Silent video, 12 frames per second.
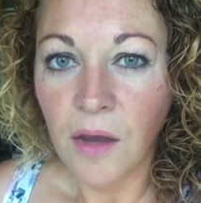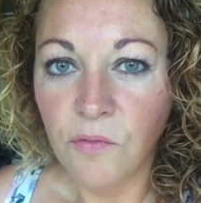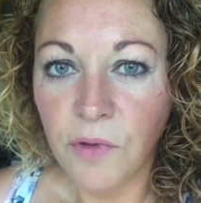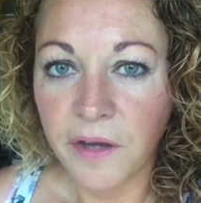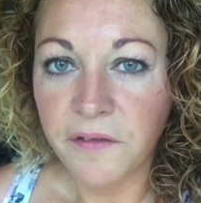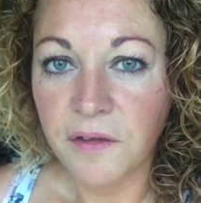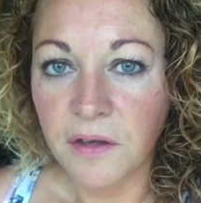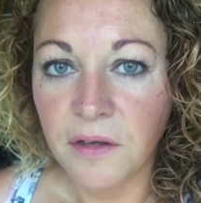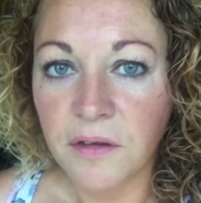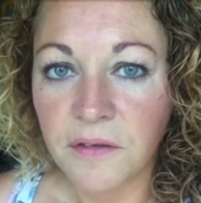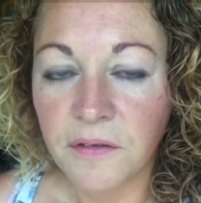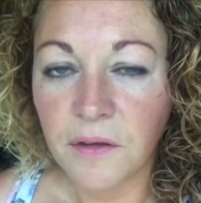
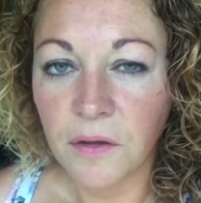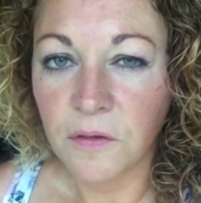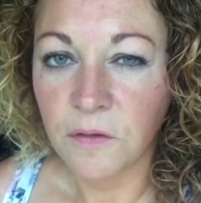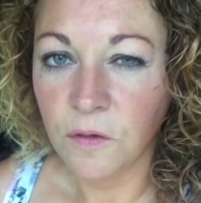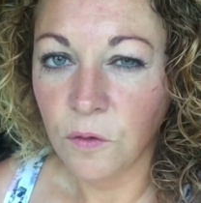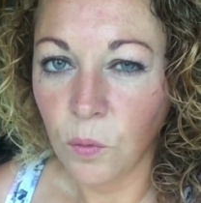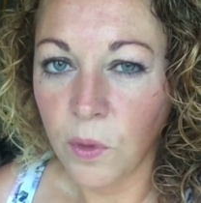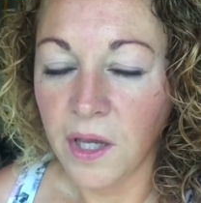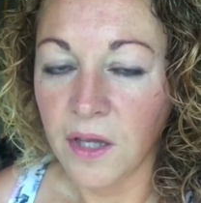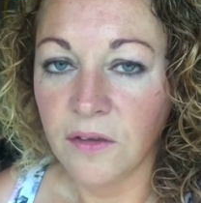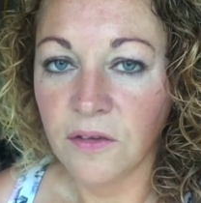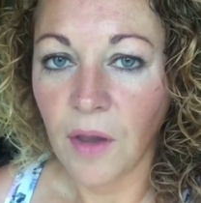resinous,
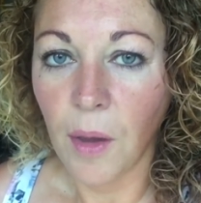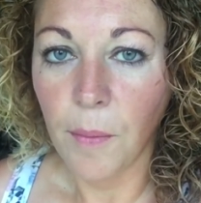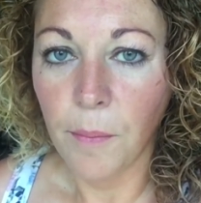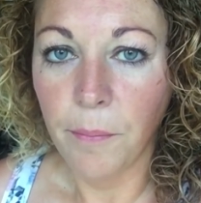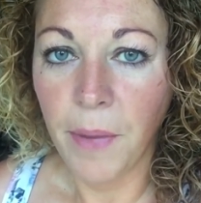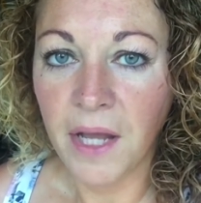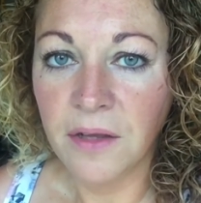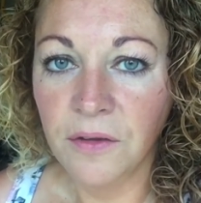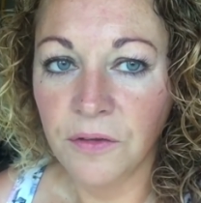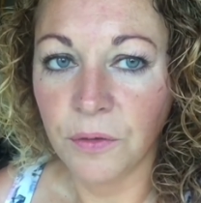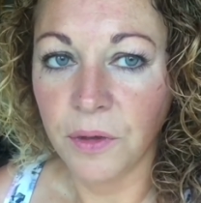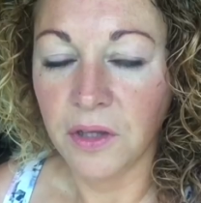sweet,
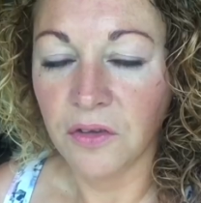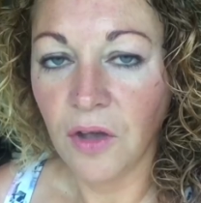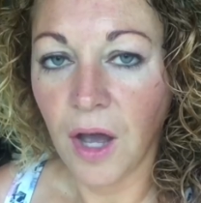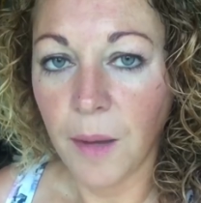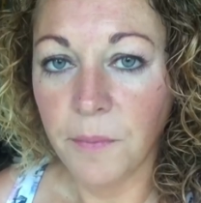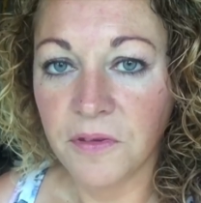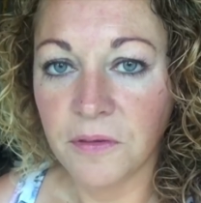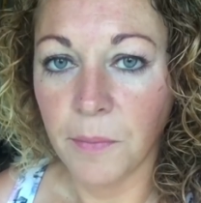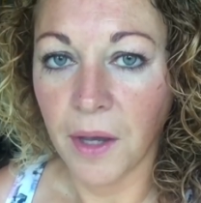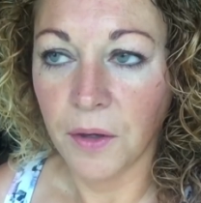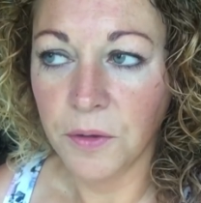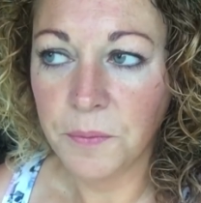benzoin type
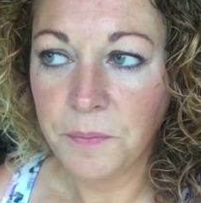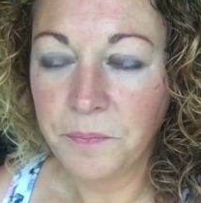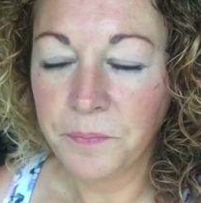smell.